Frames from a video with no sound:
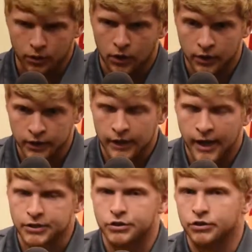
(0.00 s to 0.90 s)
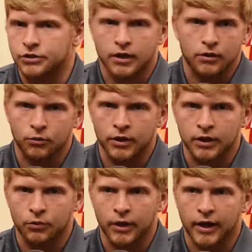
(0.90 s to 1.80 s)
again last year is that
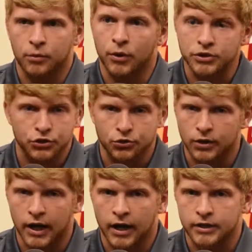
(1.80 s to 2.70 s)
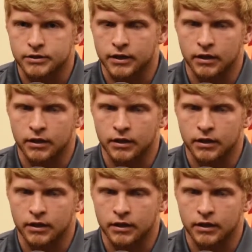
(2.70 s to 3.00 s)
we had a bunch of new guys